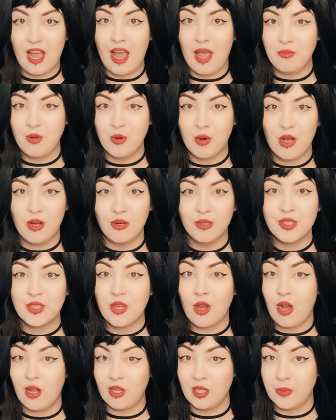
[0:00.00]
I'm your host,
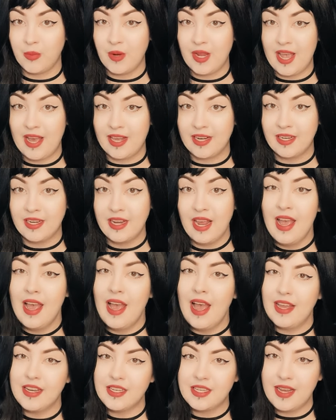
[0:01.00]
Holly Rhiannon,
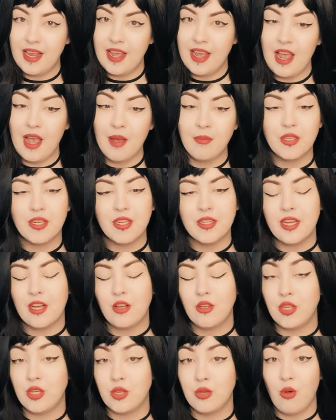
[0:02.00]
and today I'm going to tell
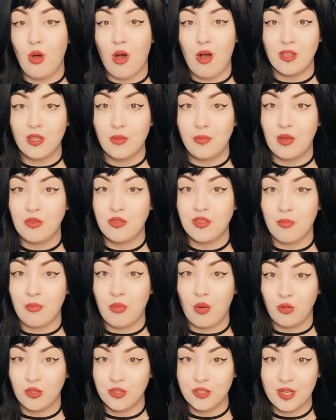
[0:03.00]
you all about the
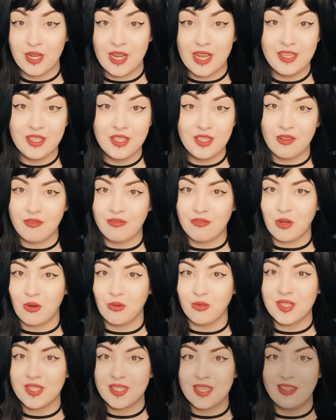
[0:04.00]
poltergeist of
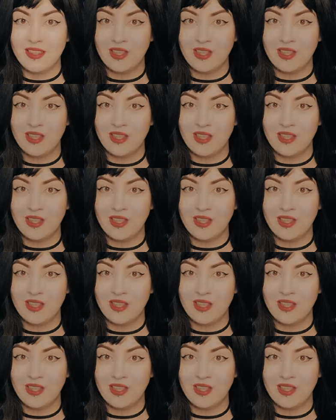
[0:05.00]
Côte Saint